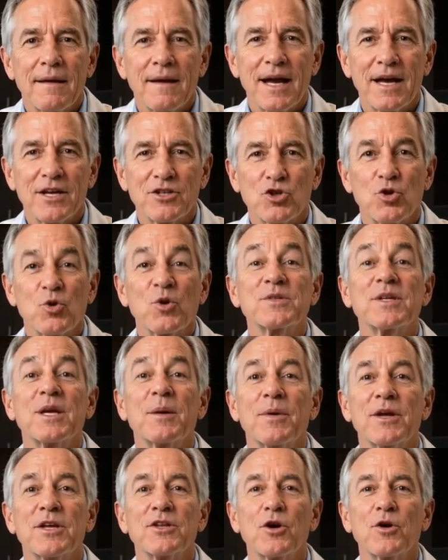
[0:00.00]
and two of
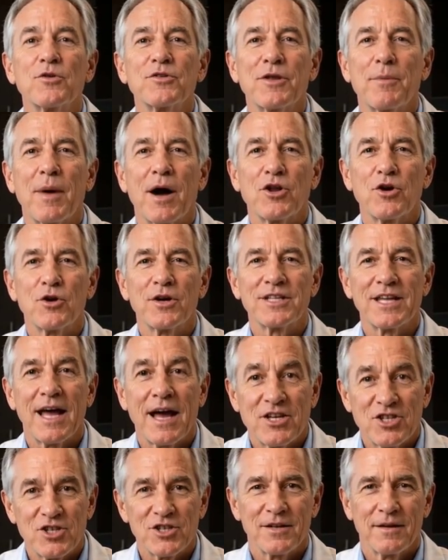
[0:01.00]
them deserve special
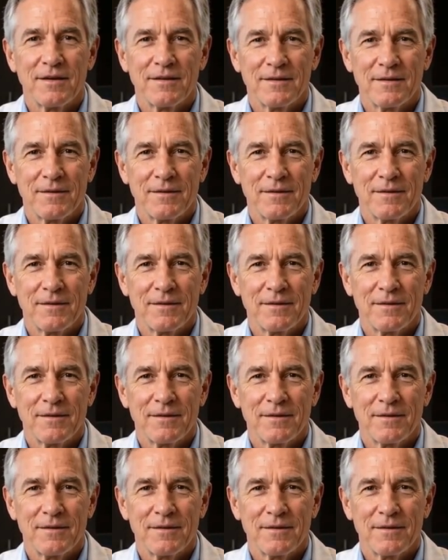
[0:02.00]
attention.